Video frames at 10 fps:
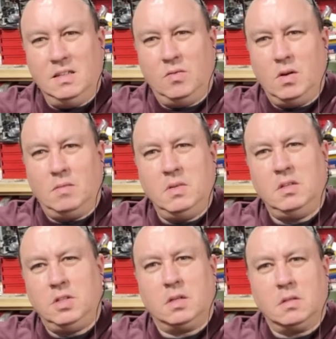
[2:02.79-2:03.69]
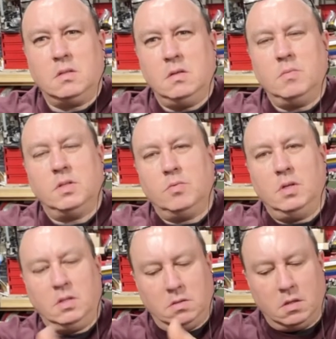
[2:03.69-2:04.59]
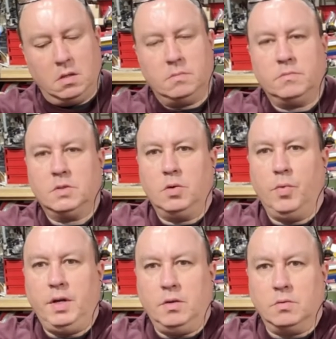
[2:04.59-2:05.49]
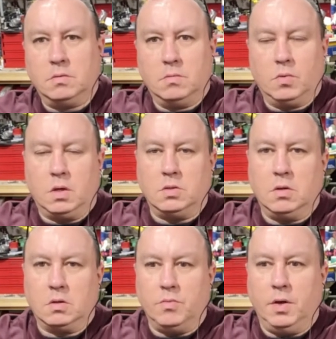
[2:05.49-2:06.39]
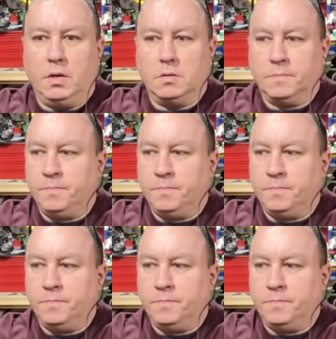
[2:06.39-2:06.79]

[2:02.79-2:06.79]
know what, let me check to see how much one of these little radios, construction radios.